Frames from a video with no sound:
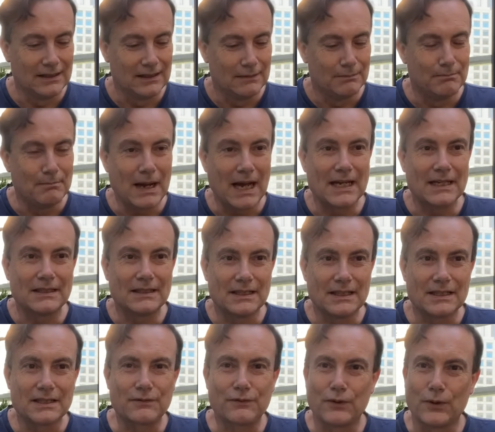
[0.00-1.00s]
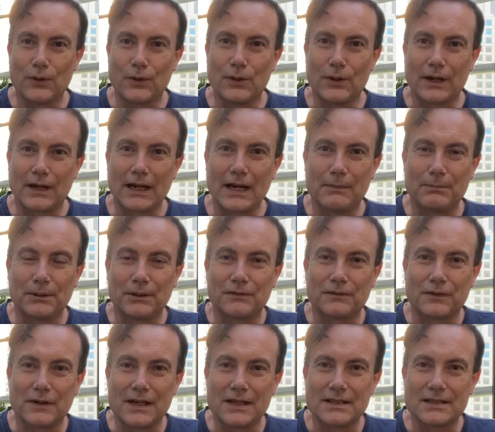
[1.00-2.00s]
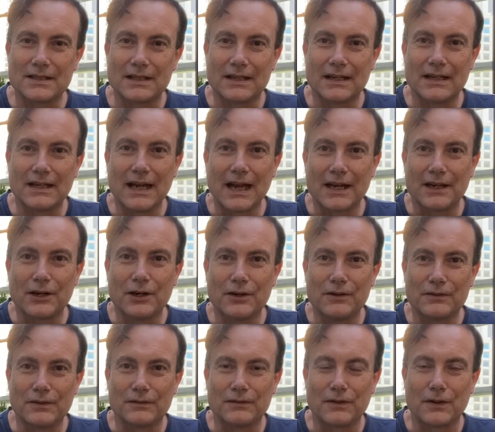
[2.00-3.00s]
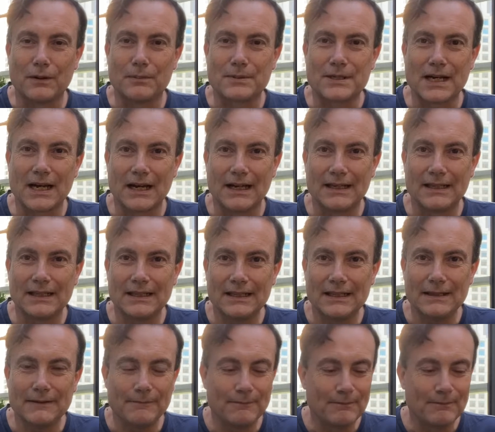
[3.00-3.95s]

made this for a couple of friends that he had over from Tahiti,